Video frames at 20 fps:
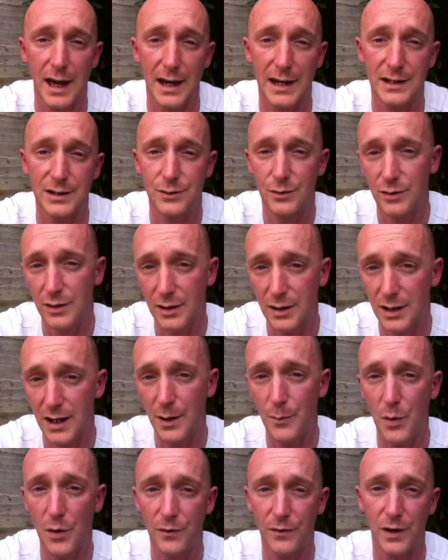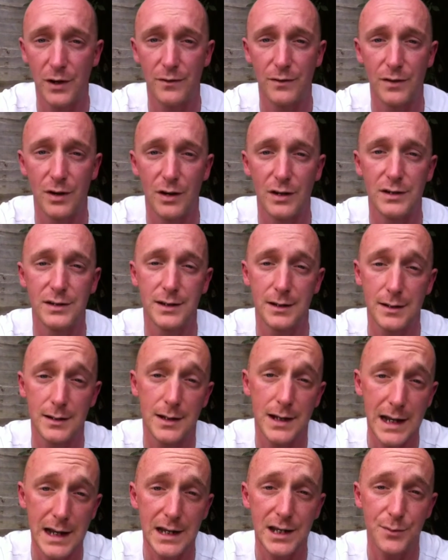and it's not going to come off overnight, so
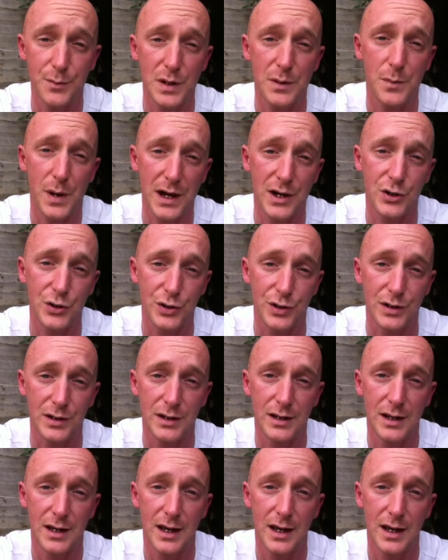you need to be patient.